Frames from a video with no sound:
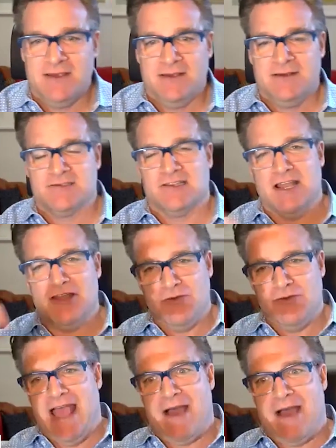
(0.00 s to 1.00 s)
So that new
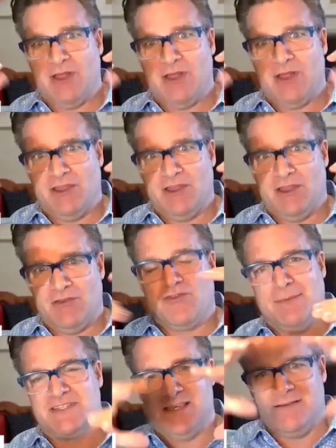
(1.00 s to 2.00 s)
now really frames
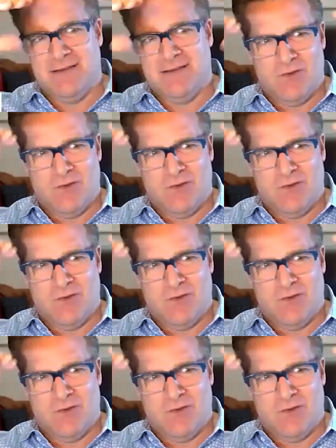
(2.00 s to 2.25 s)
the